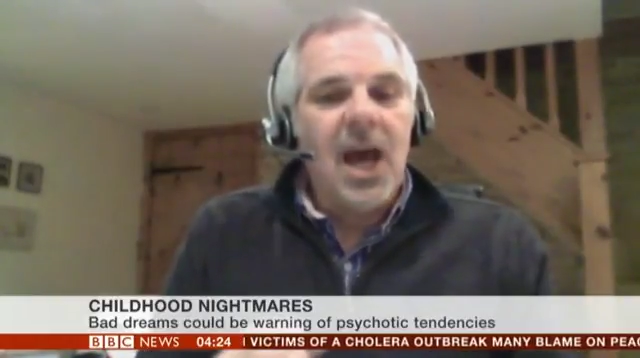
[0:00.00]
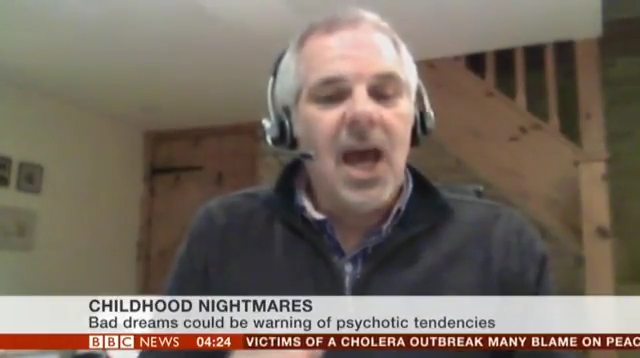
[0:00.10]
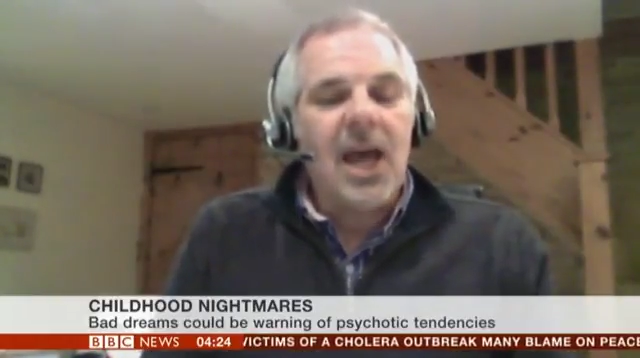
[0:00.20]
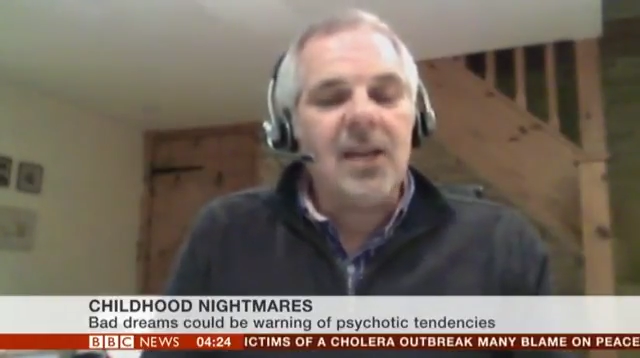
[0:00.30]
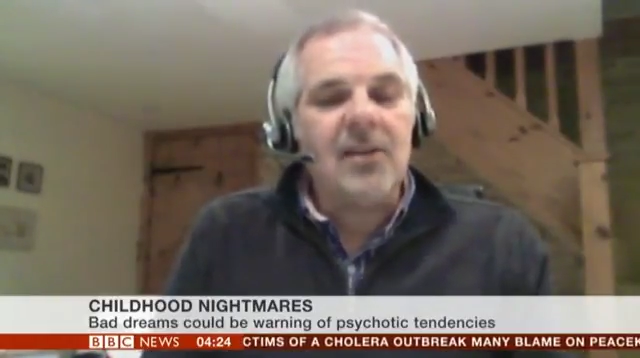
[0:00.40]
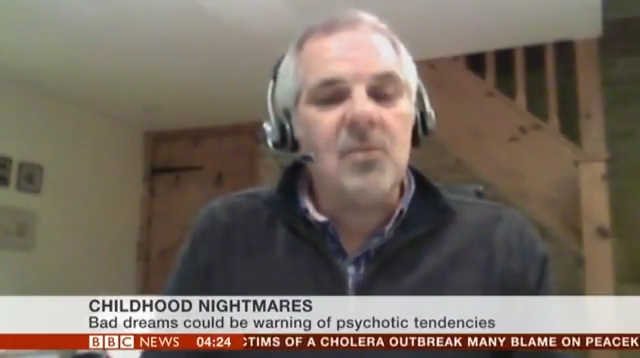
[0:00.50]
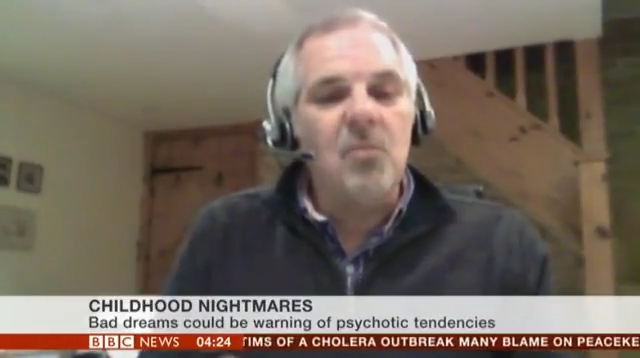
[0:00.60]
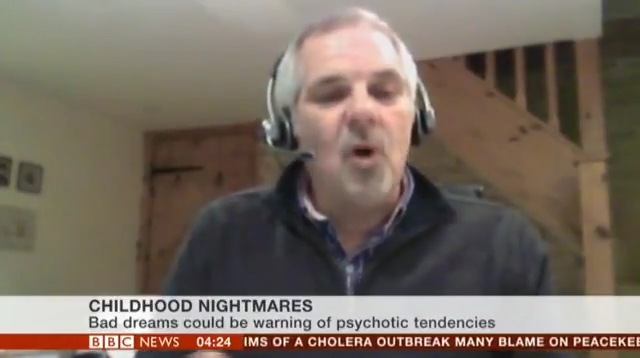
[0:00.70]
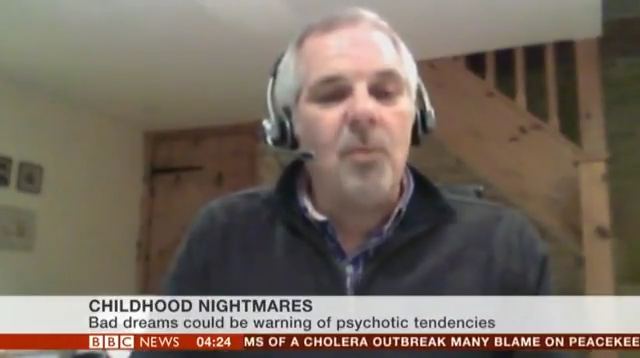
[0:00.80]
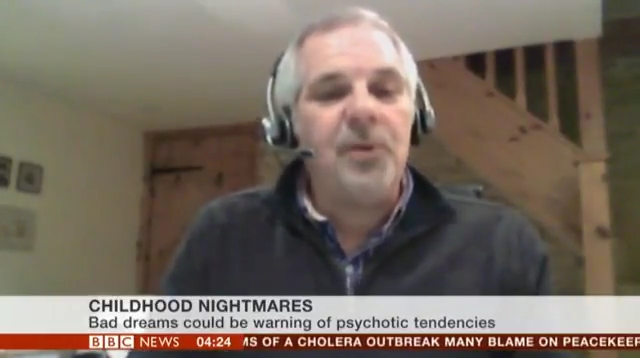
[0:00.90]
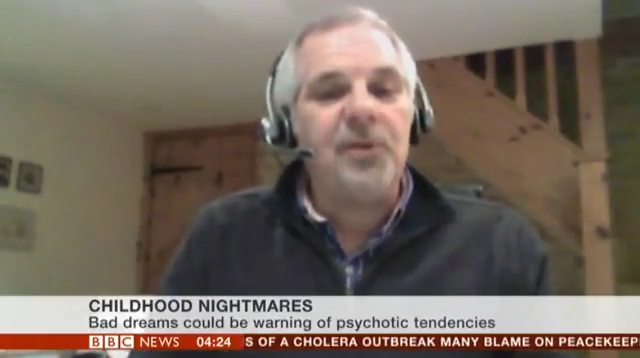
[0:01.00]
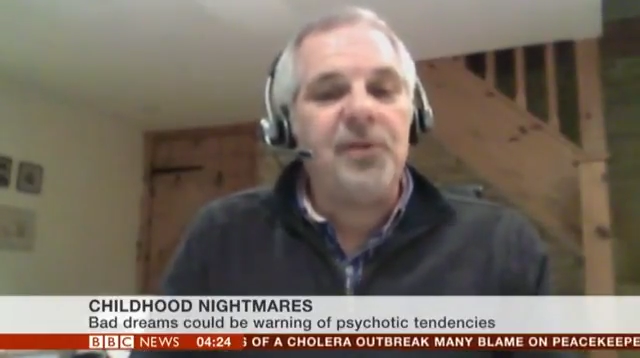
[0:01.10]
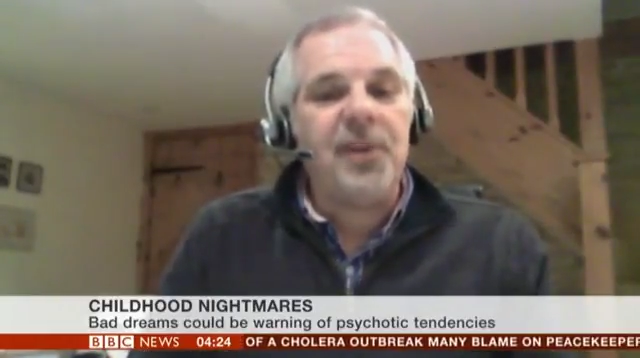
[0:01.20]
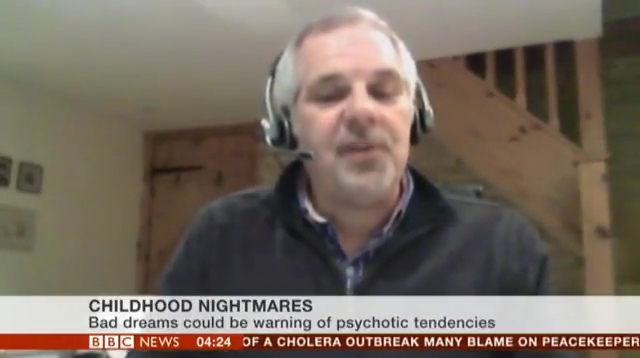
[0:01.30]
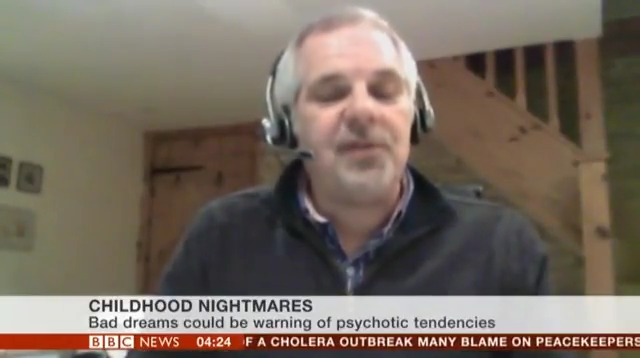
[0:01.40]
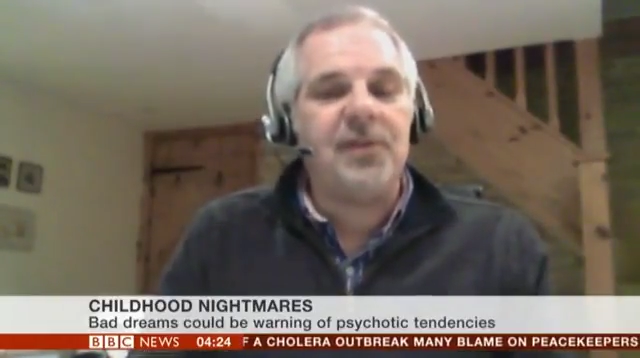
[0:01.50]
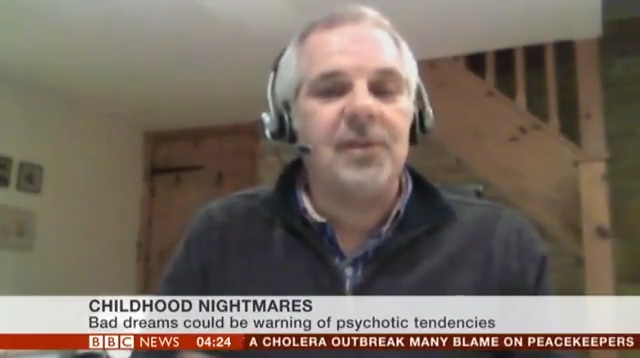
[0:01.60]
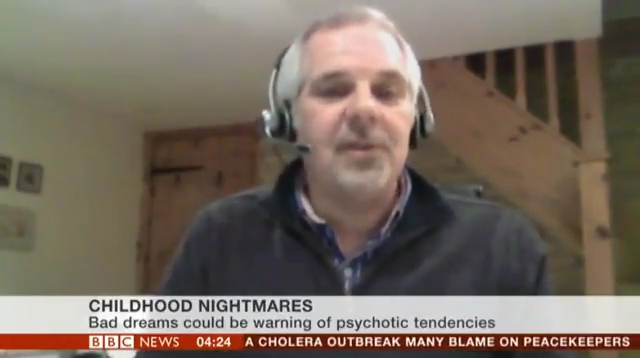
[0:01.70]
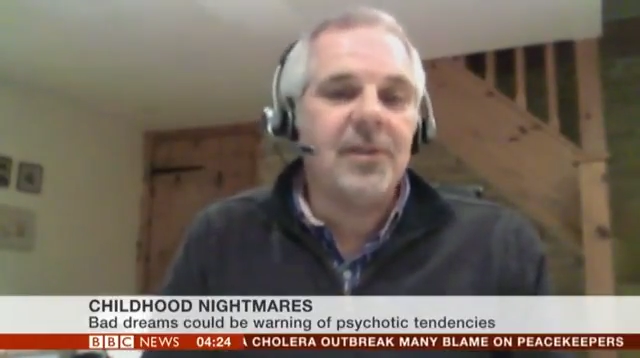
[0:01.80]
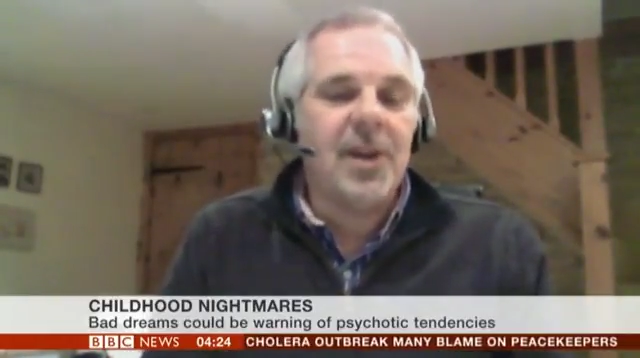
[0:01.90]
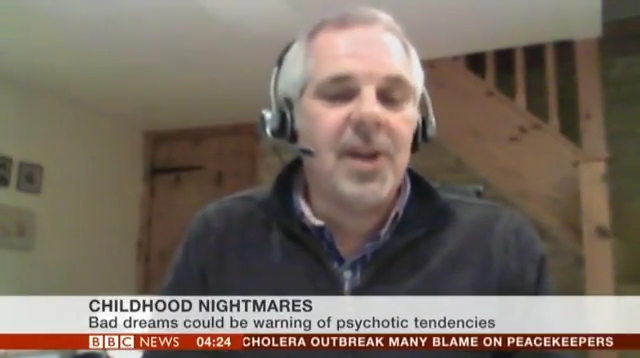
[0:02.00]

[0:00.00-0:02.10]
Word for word: and the more persistent the